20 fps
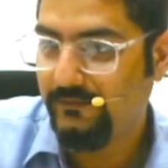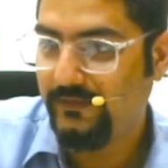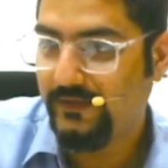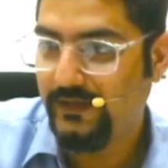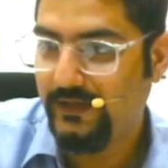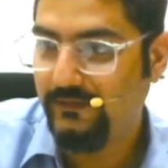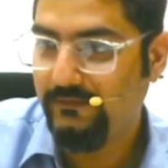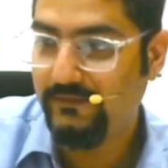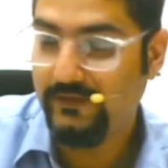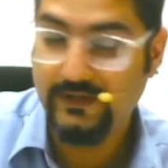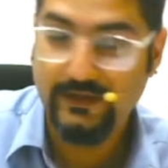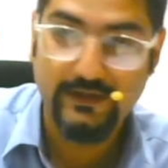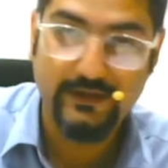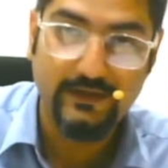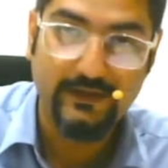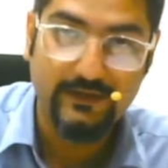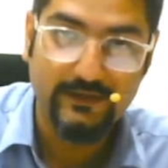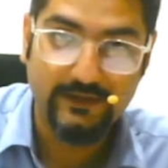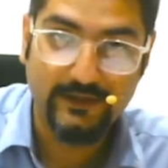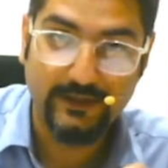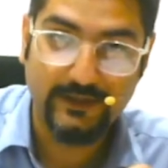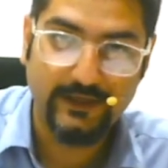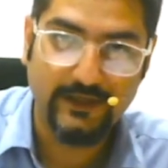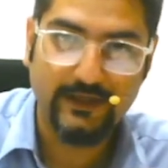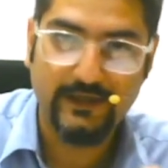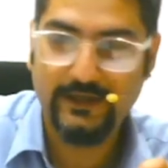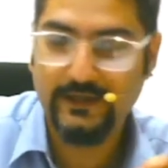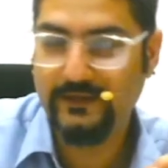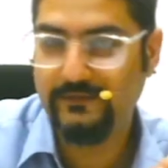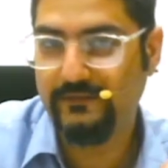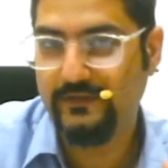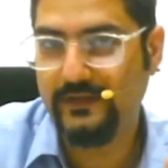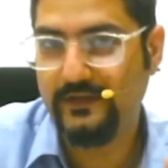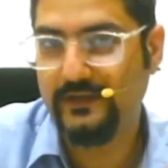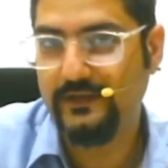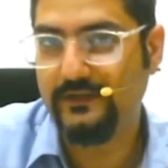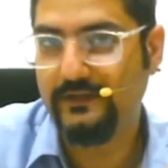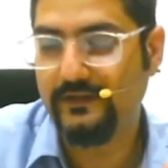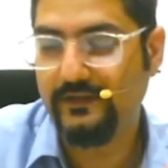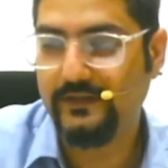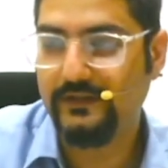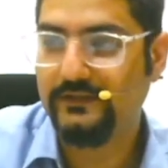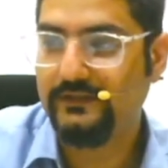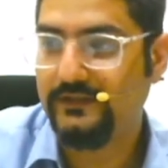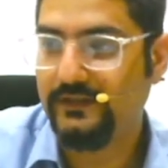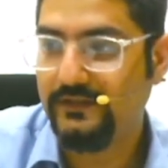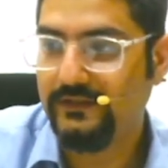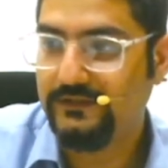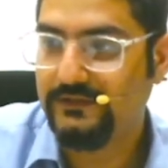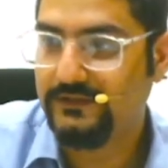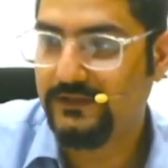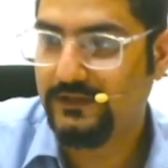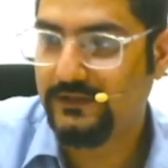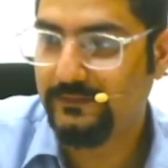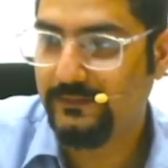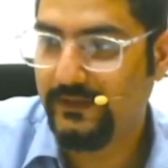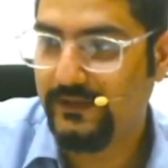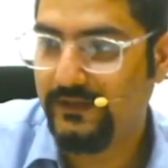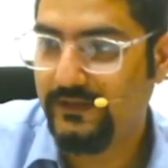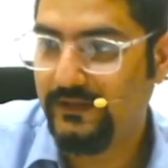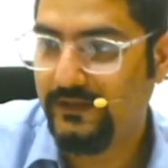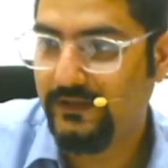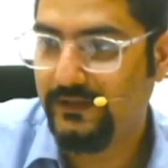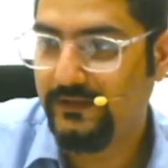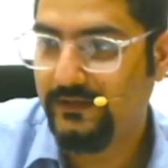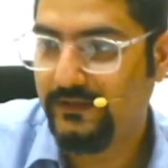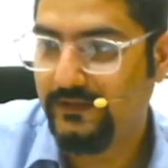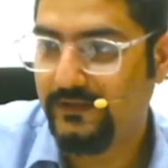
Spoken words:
very detailed and very interesting judgment